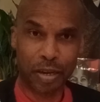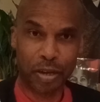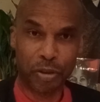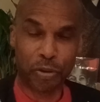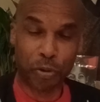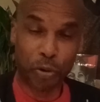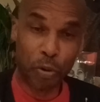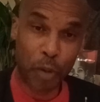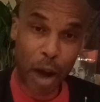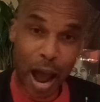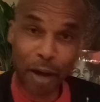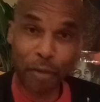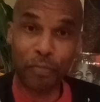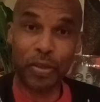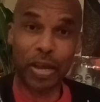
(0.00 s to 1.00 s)

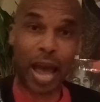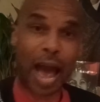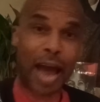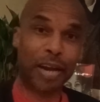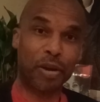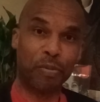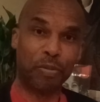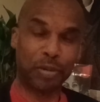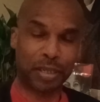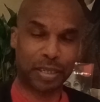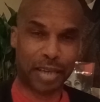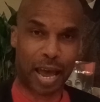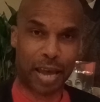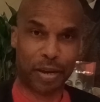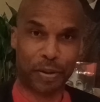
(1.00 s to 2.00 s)
throughout the annual
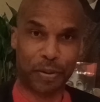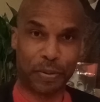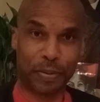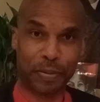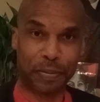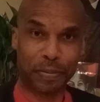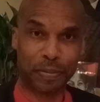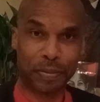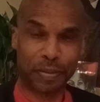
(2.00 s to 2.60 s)
cycle